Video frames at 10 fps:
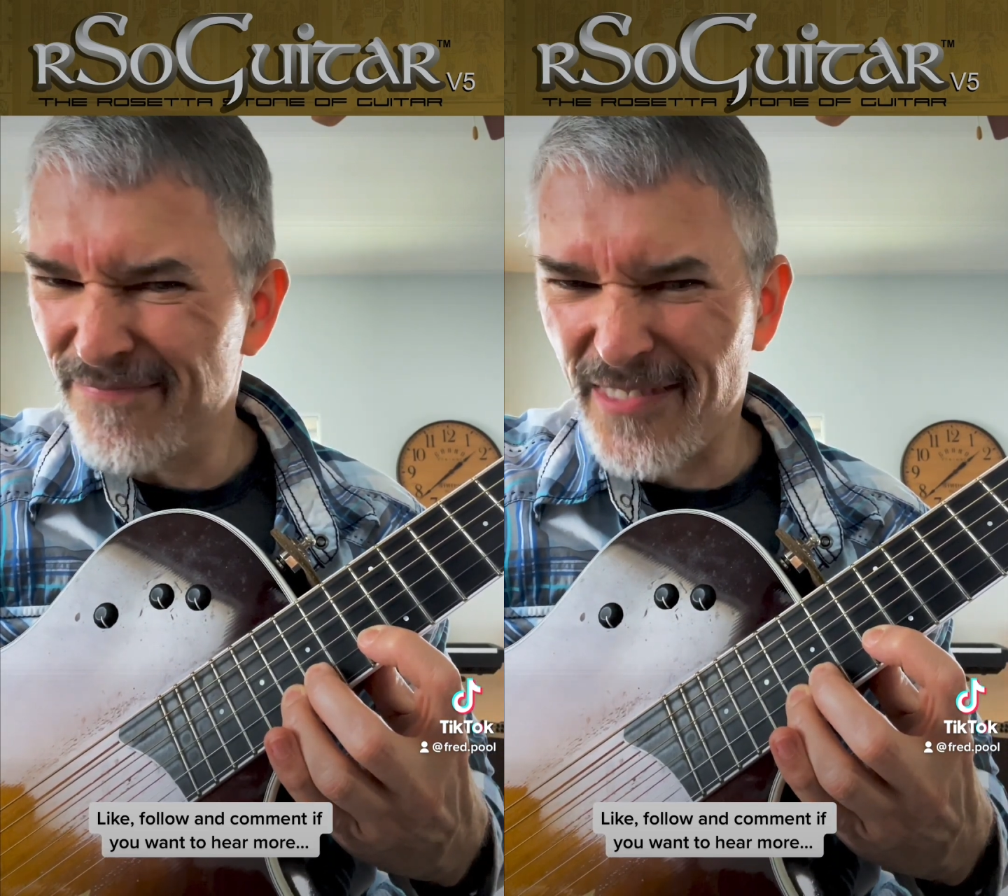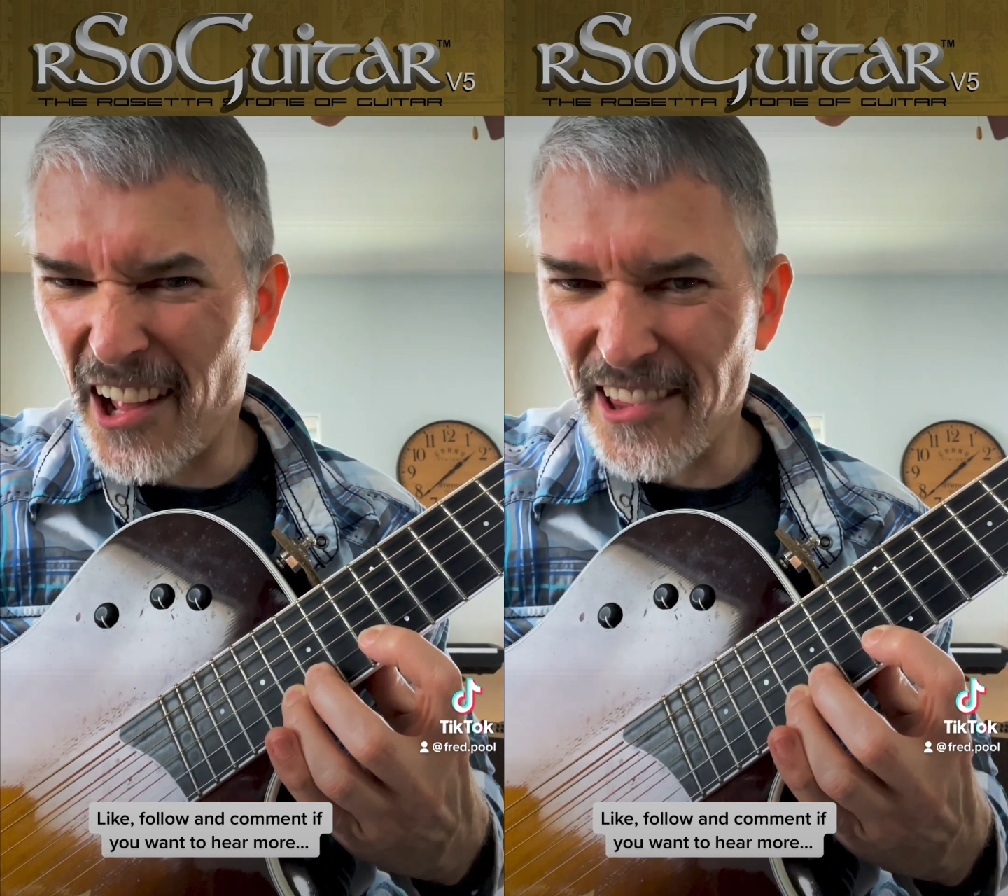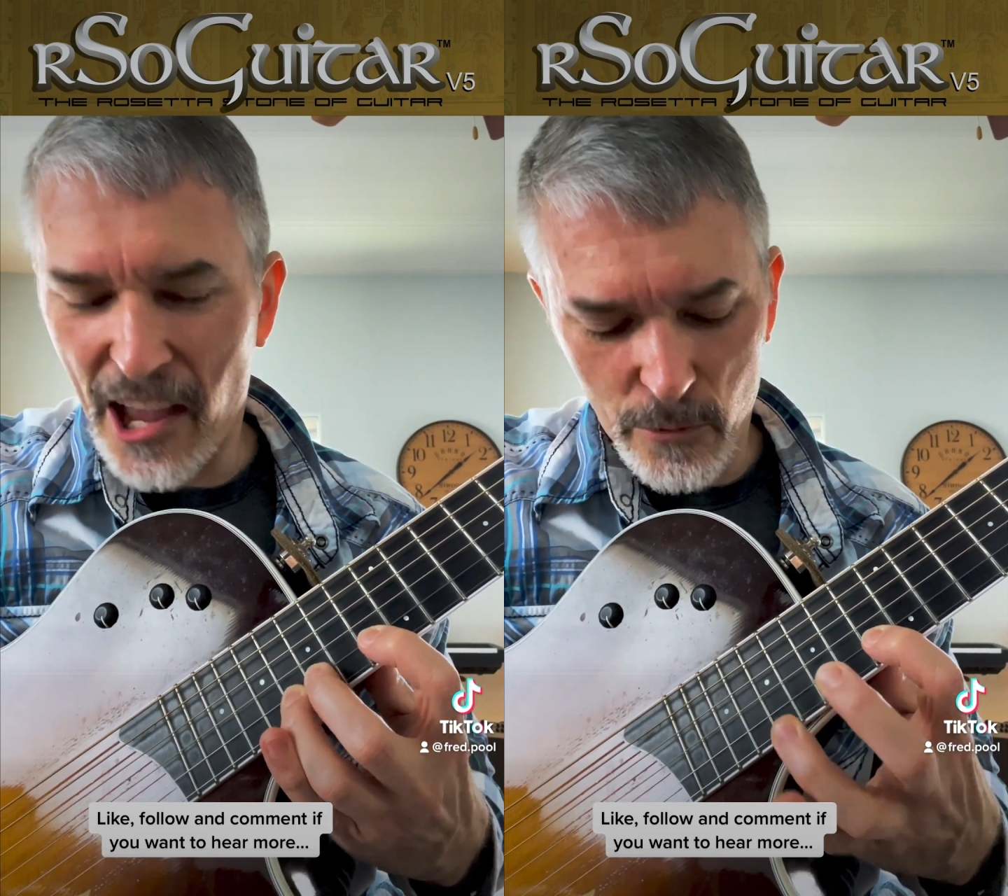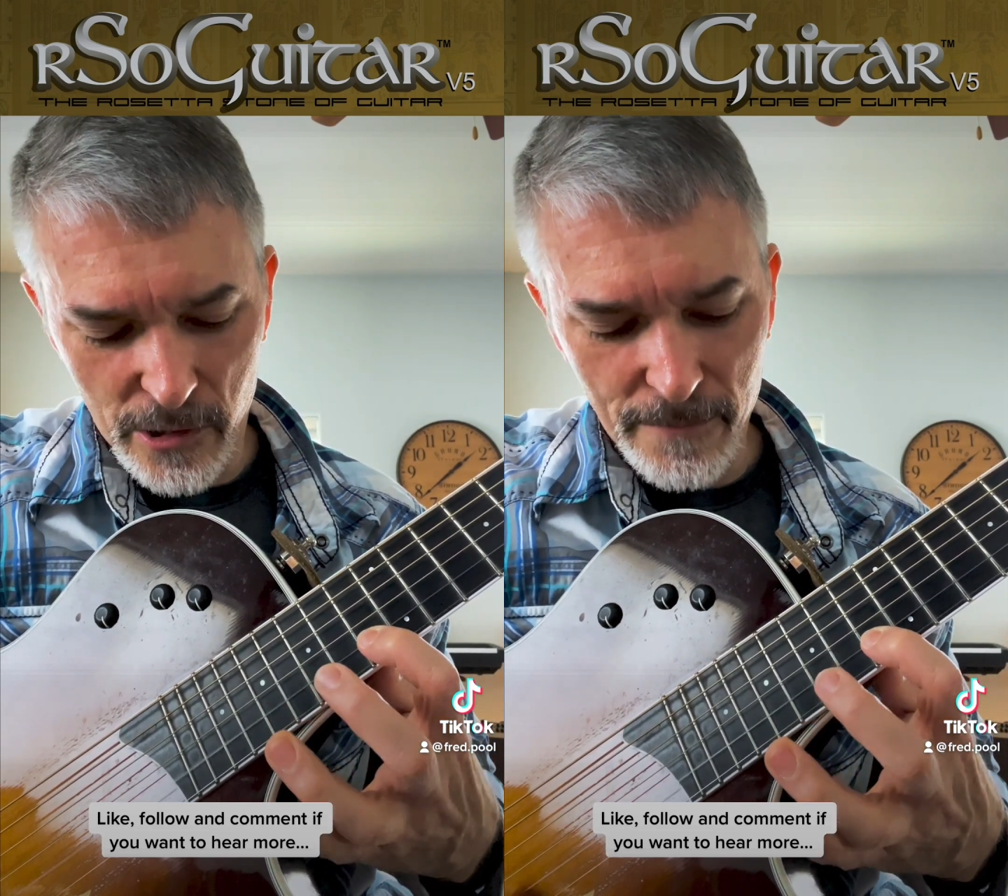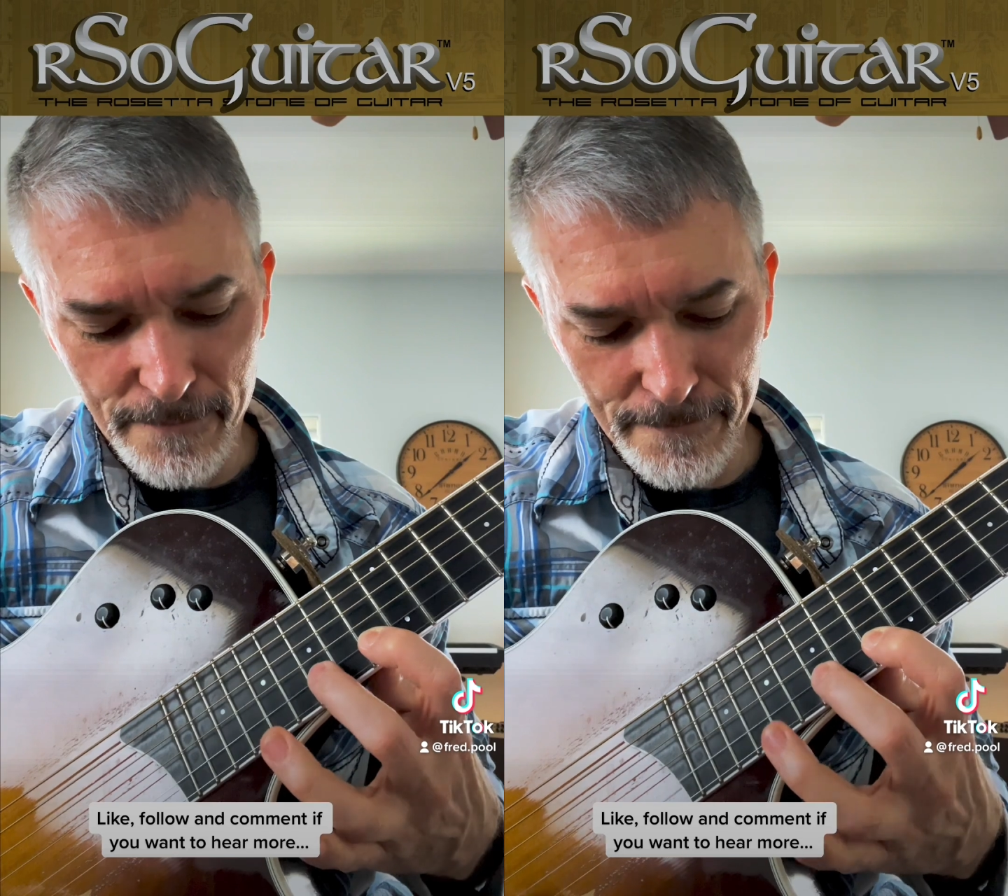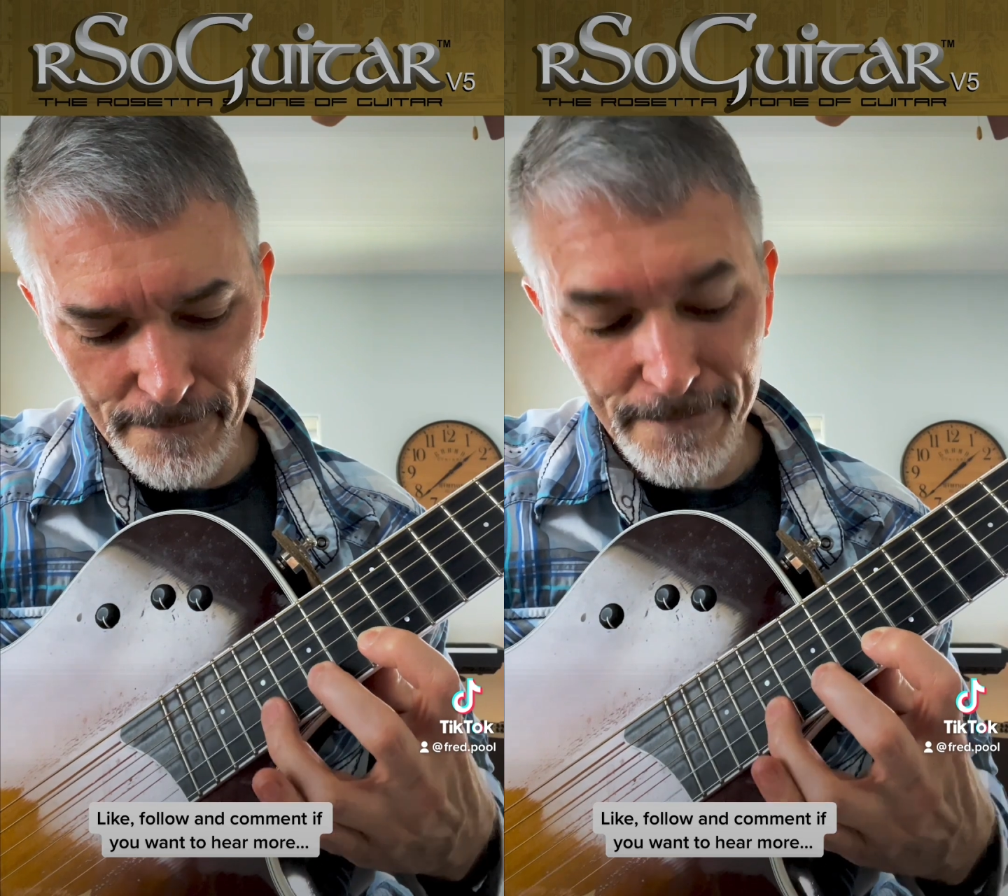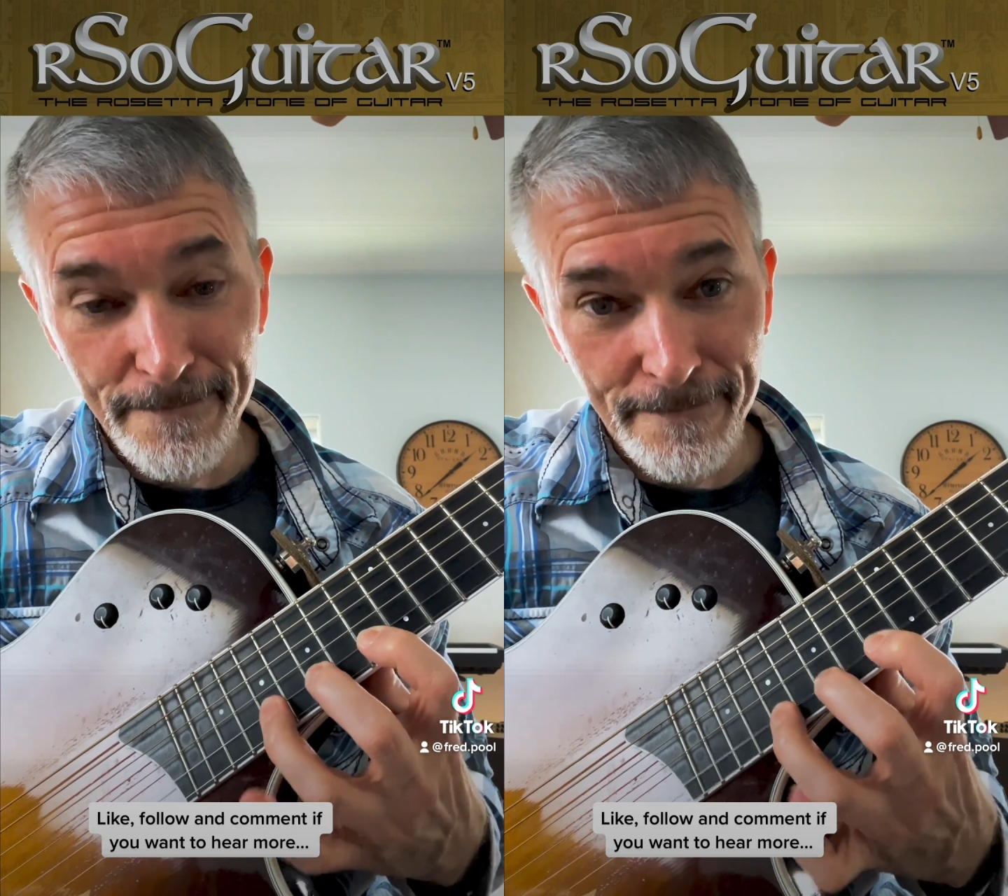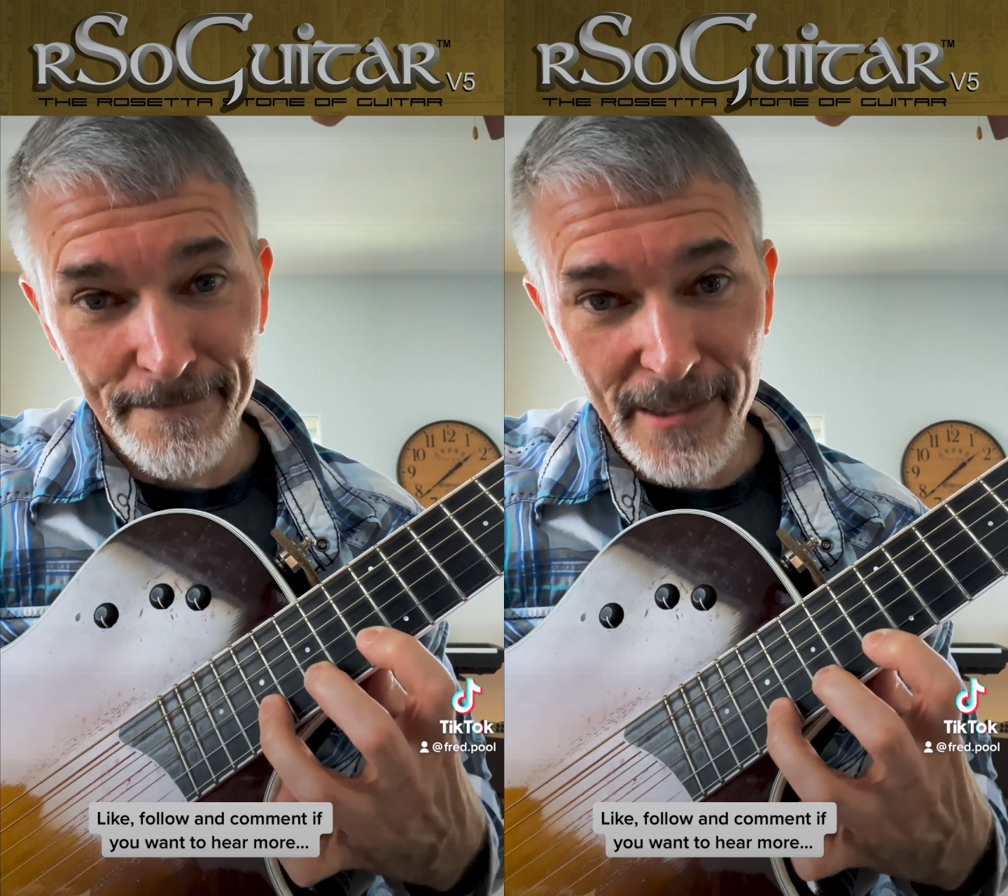Not that
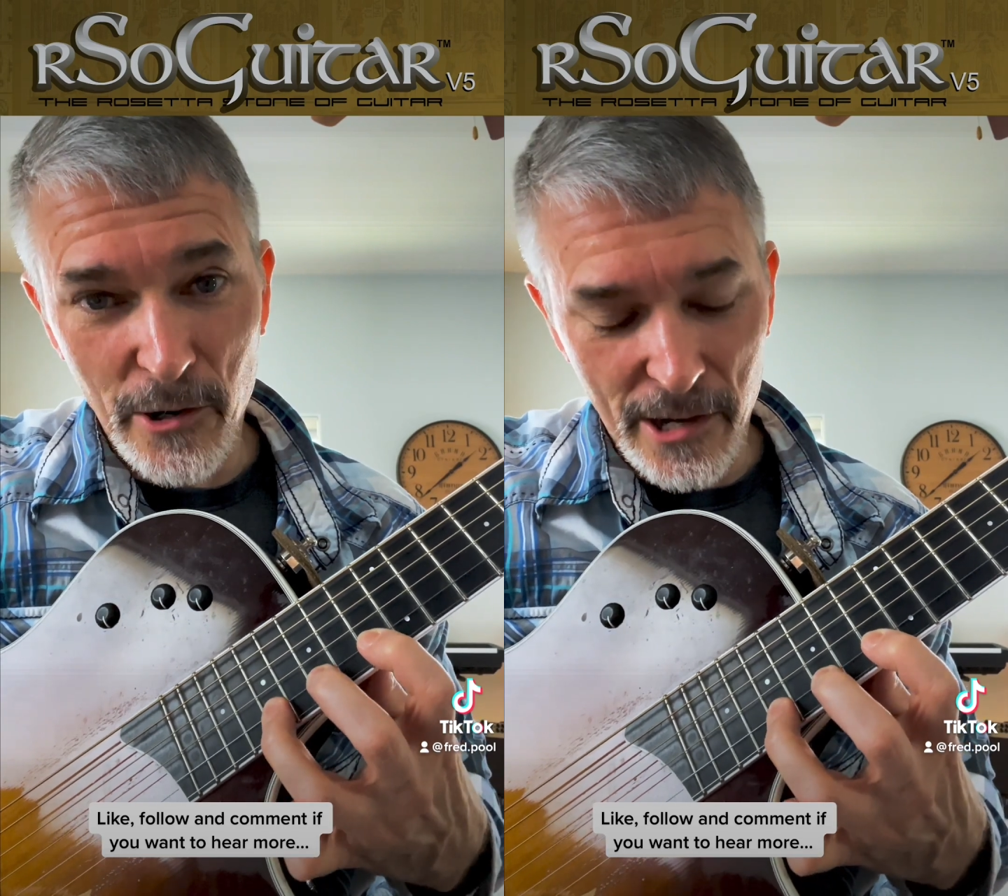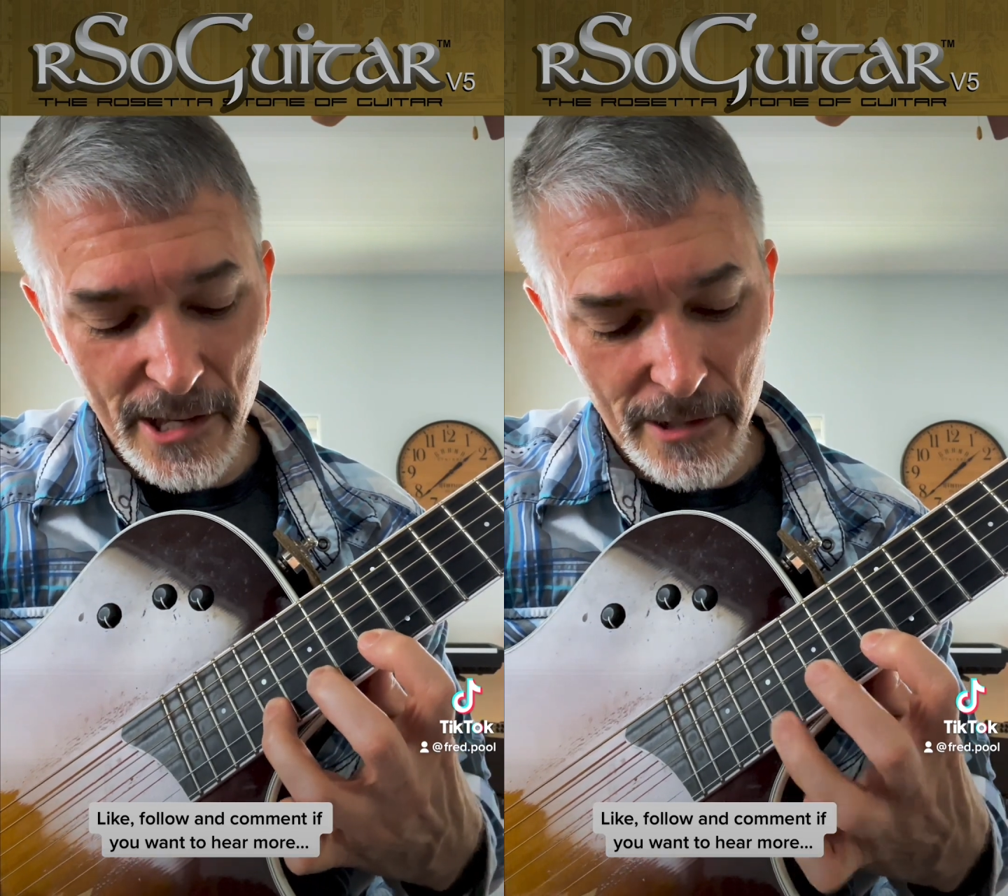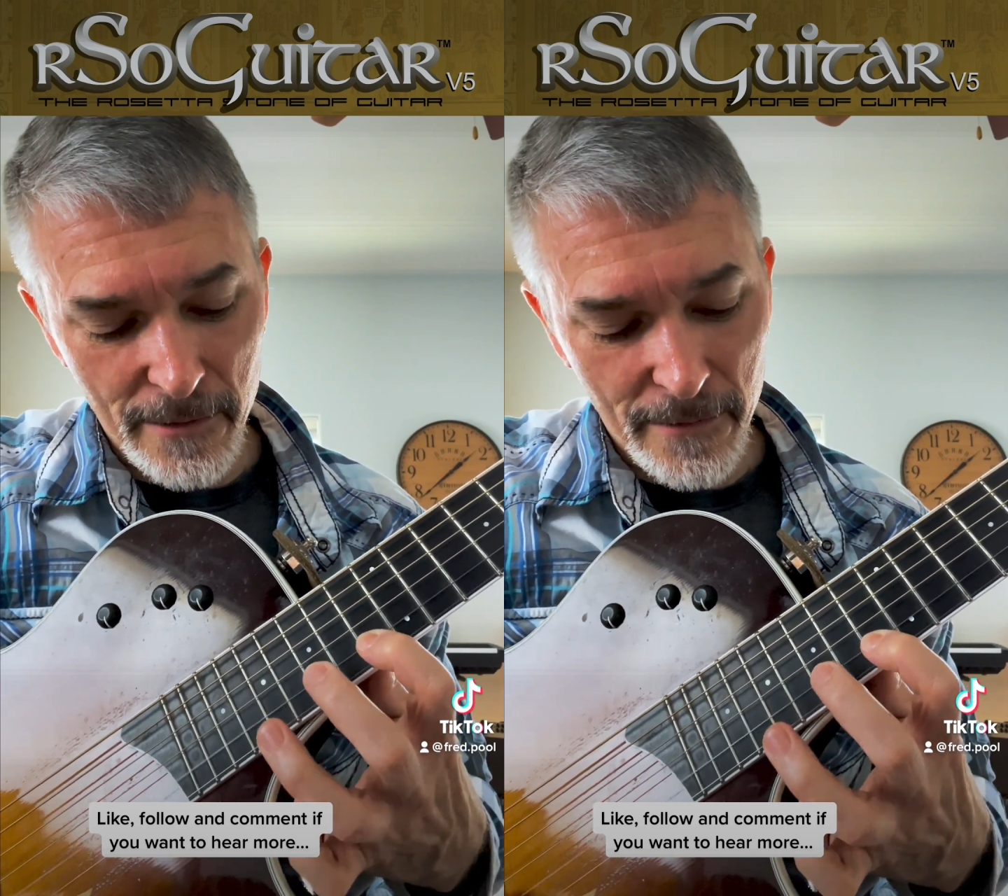one. There it is.